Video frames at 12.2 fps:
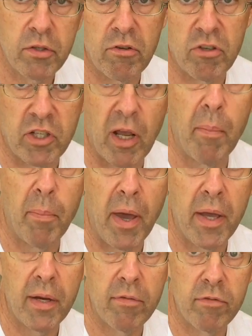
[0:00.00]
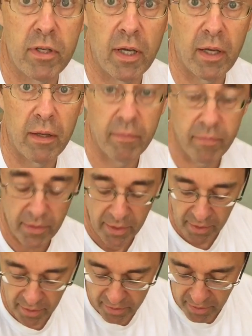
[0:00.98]
drink champagne every day.
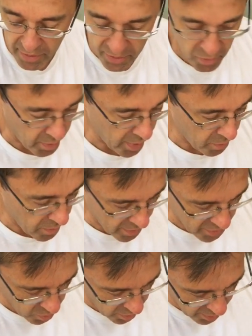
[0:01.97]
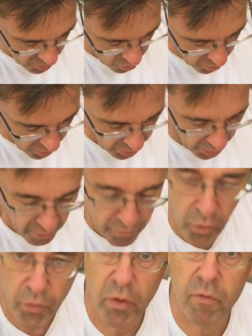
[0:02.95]
So that's why with this one it's worth going
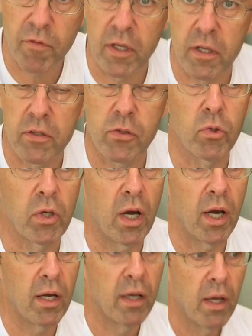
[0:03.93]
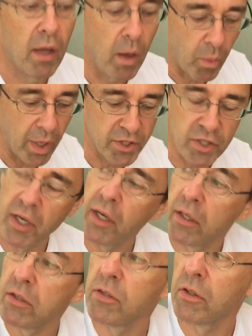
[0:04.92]
for if you can fit it into your car. We'll actually
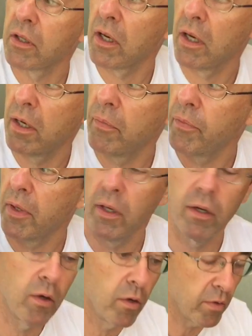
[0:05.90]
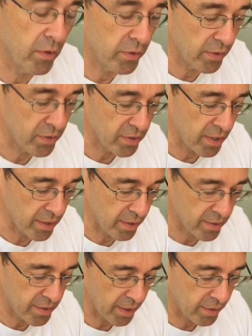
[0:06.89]
take it into the car on the other side
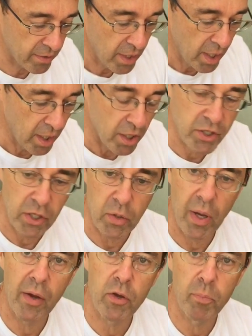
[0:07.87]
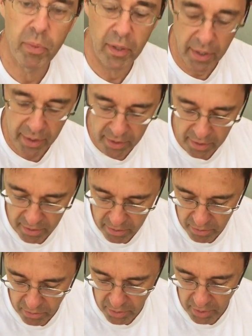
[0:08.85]
in a second and show you how you plug it
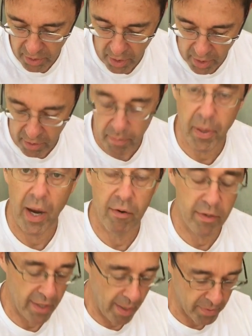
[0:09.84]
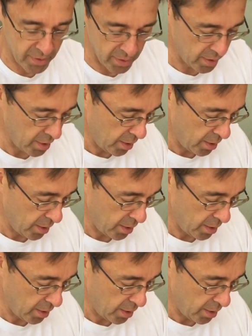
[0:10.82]
into the power adapter.